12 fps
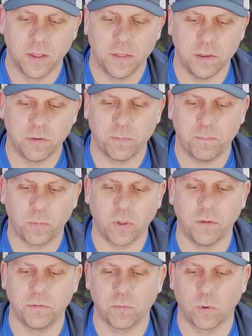These
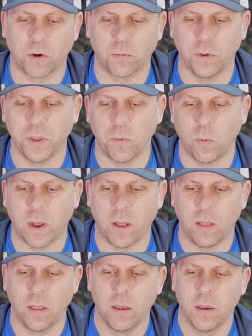gloves work really
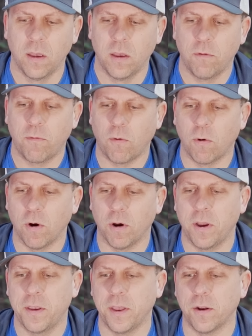well
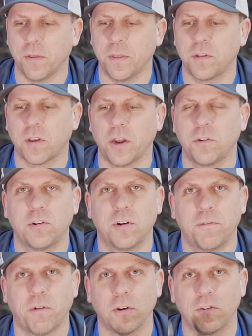for you know the touch
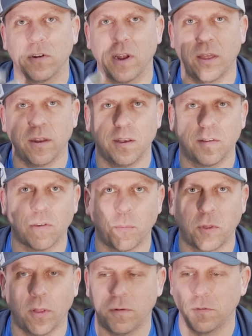functionality. Some
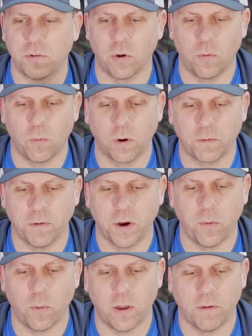gloves don't work
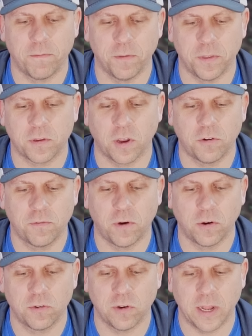very well for the touch
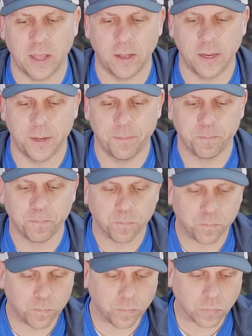functionality.
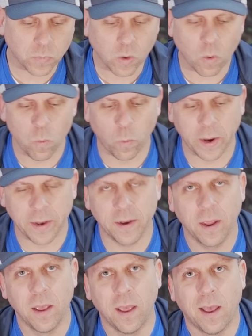When
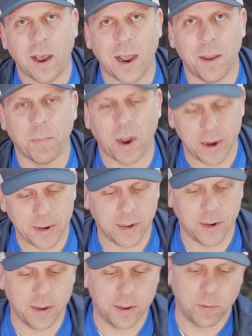I'm
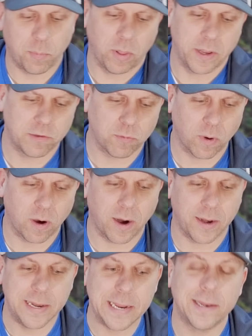hiking in a place where
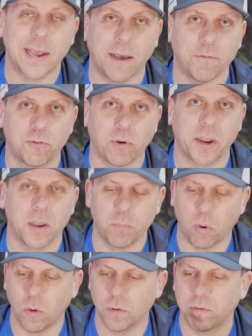I need to have trekking
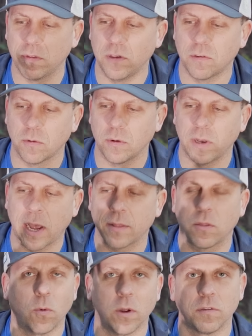poles. These are not
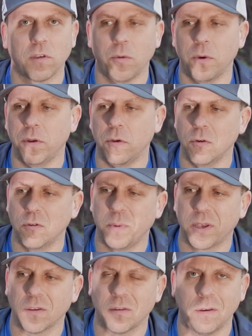the ones I would use
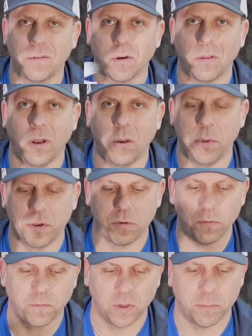because these are a little bit
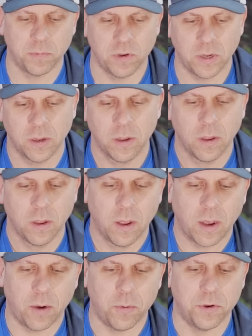too flimsy.
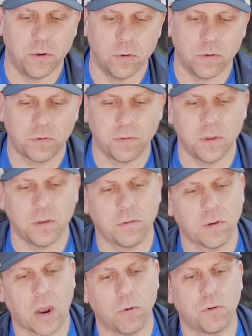I would use
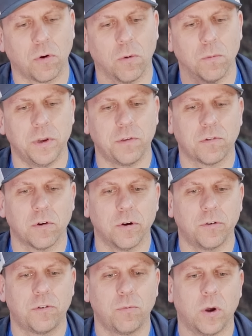these outdoor
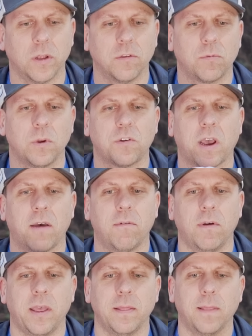research ones which have
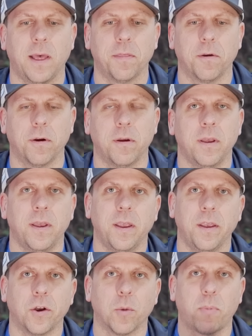a leather
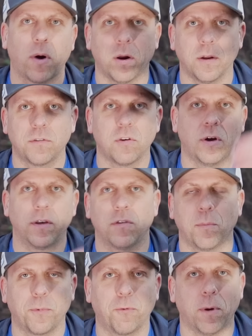inner part so as
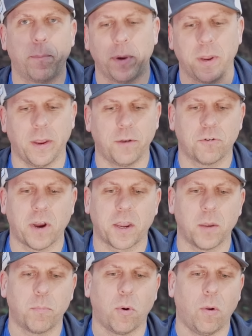I'm gripping a
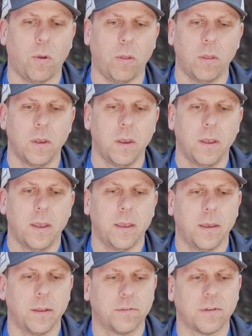trekking pole
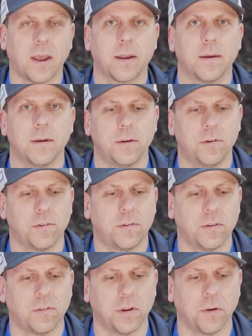it's not going to just
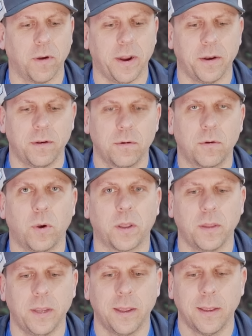disintegrate
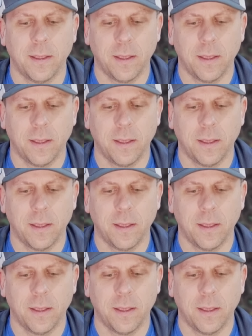quickly.